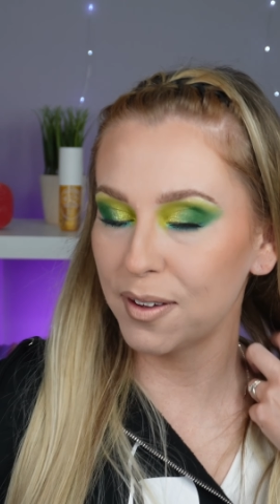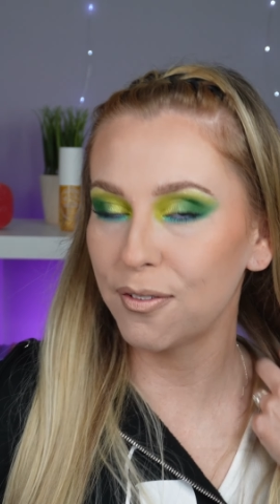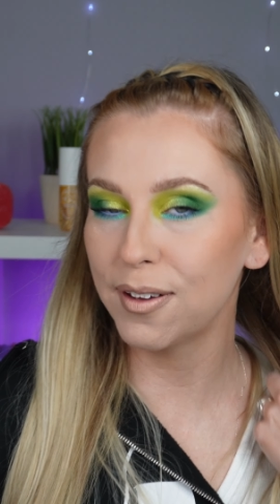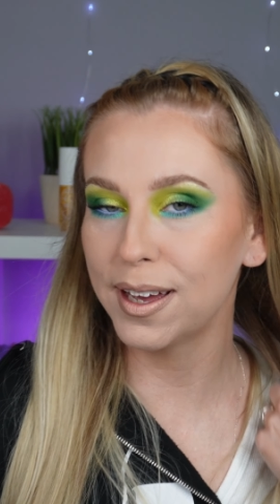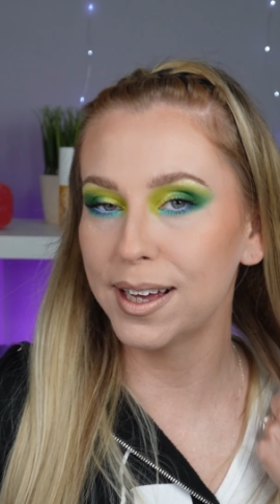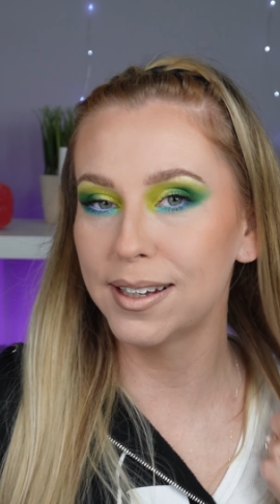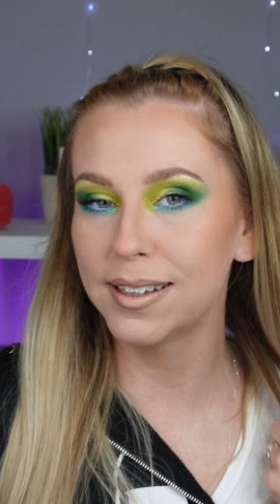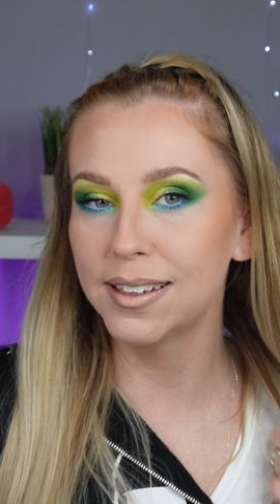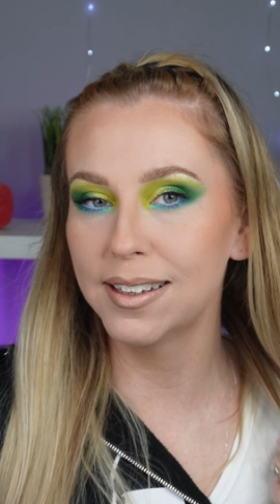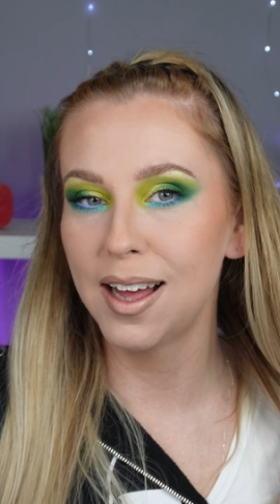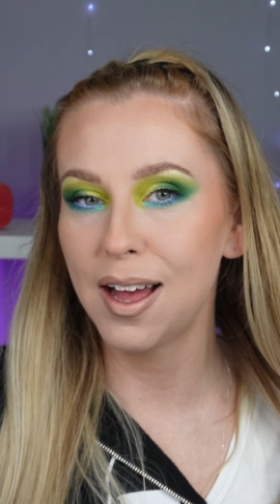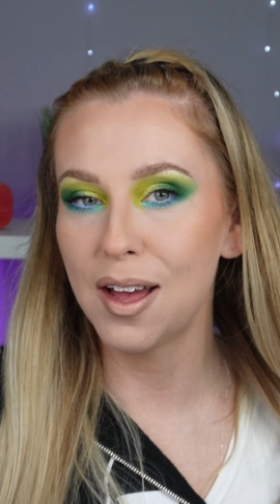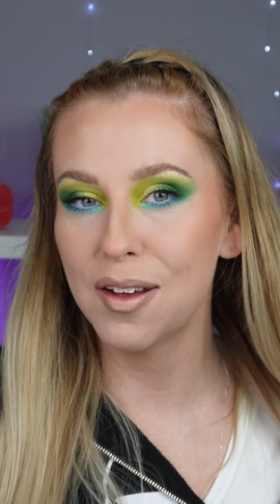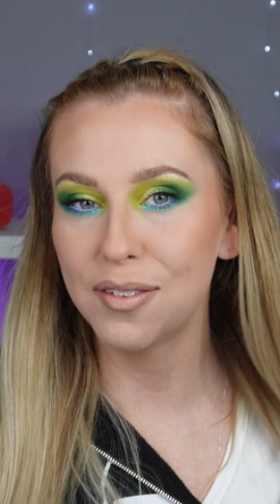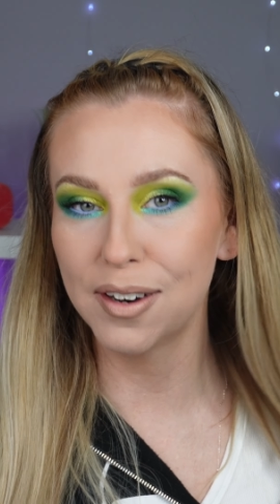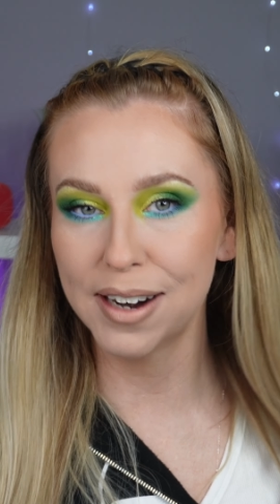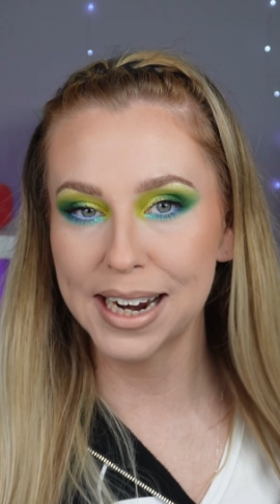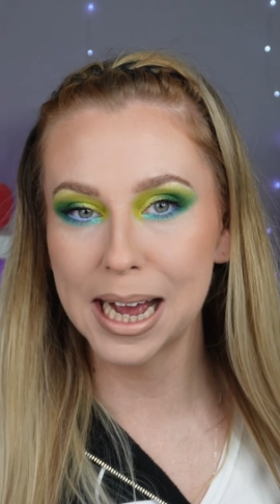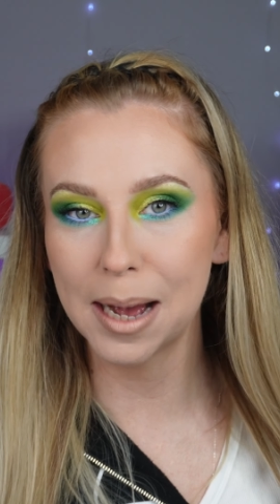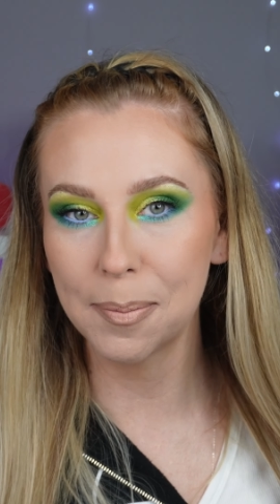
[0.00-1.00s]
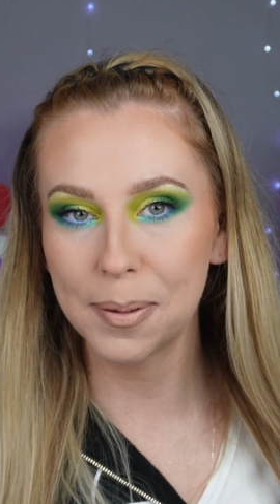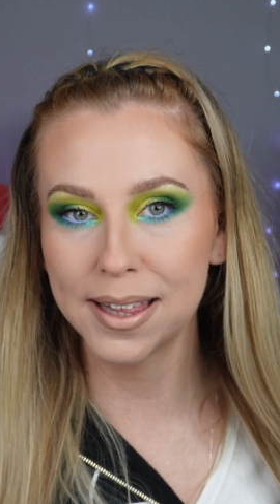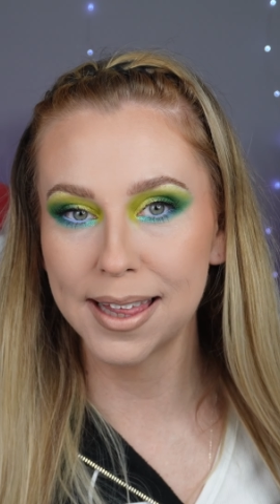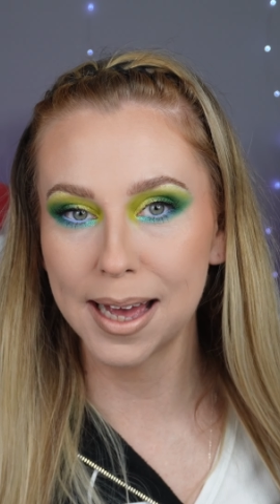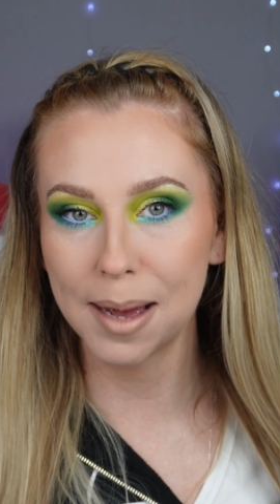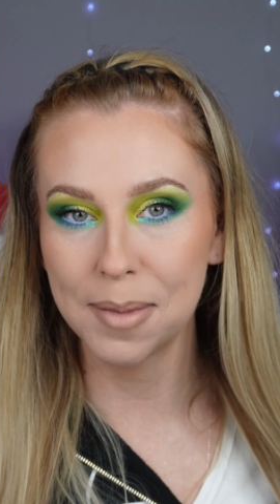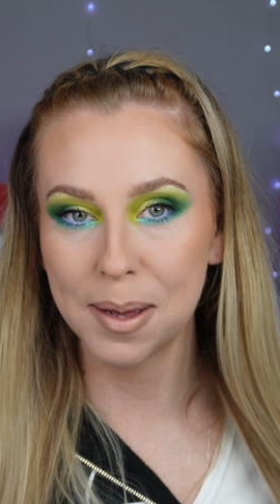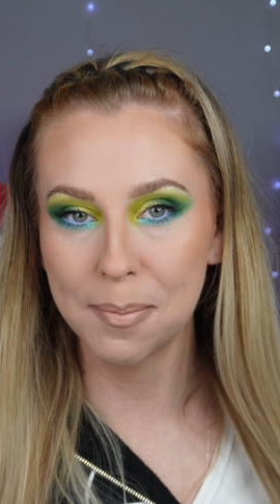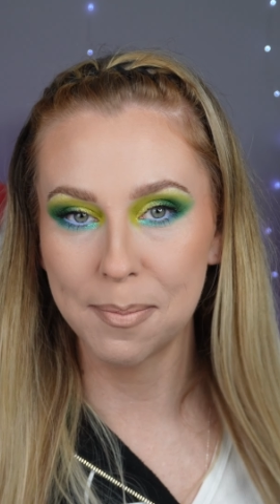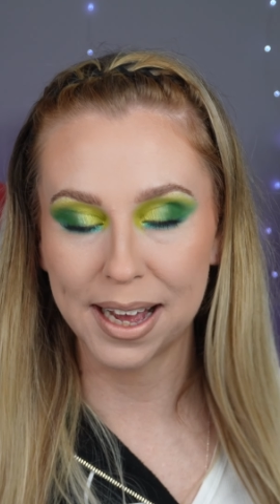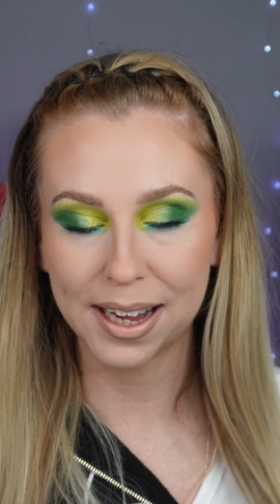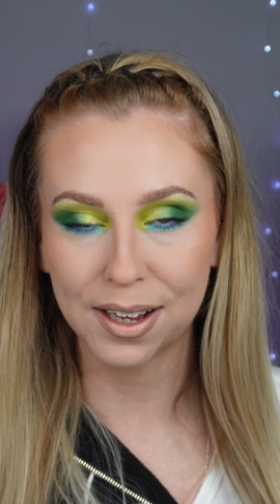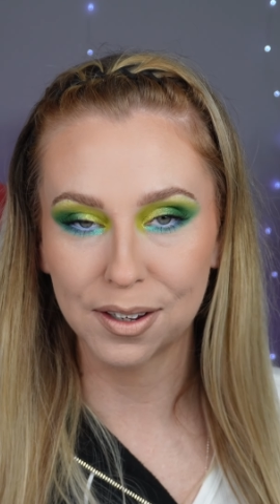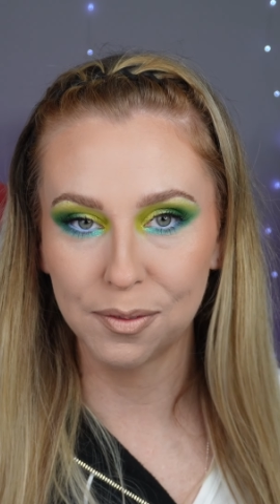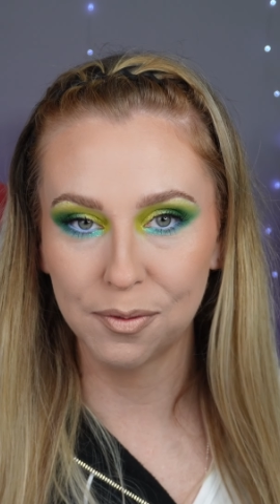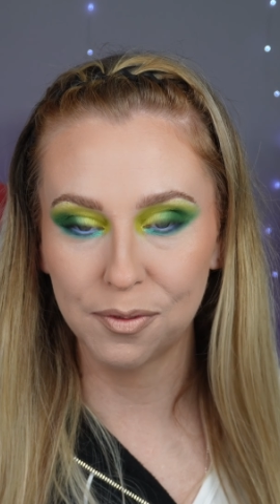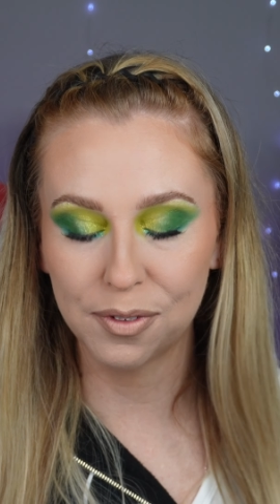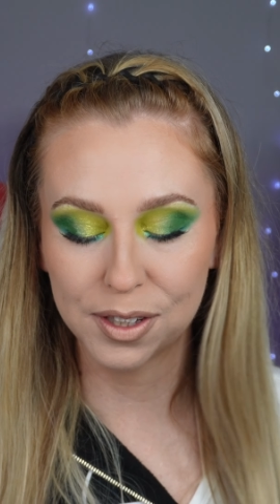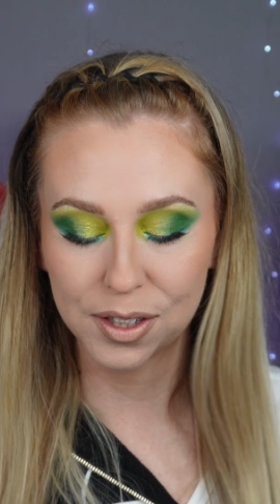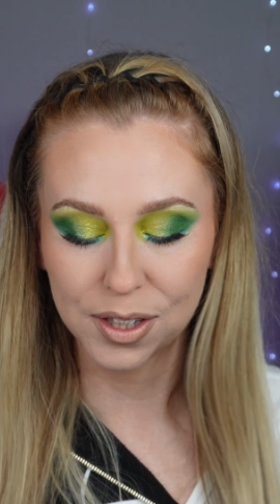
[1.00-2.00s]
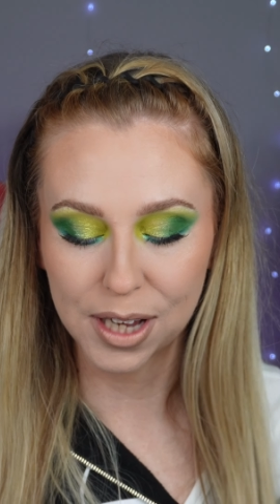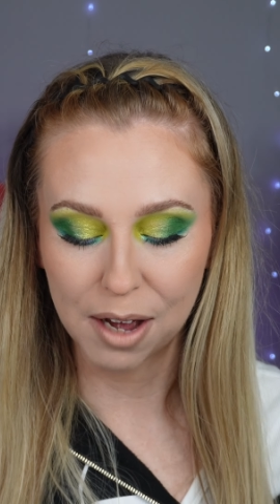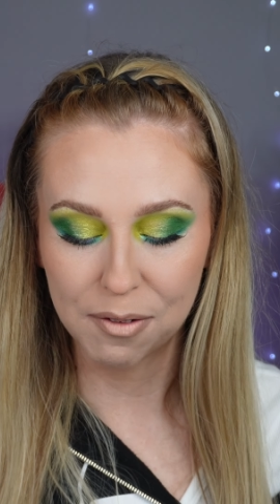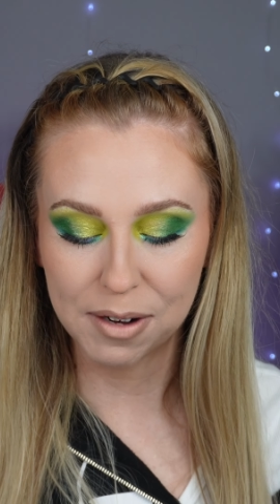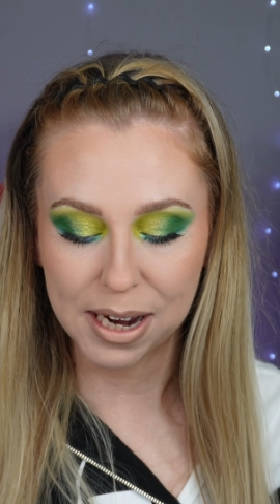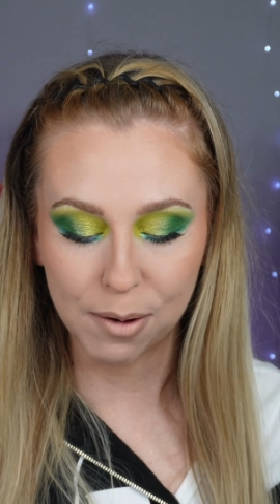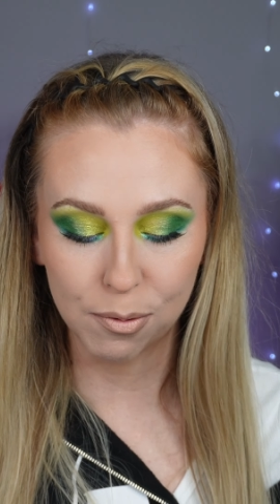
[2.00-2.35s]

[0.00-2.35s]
feel very happy that I'm in my comfort zone.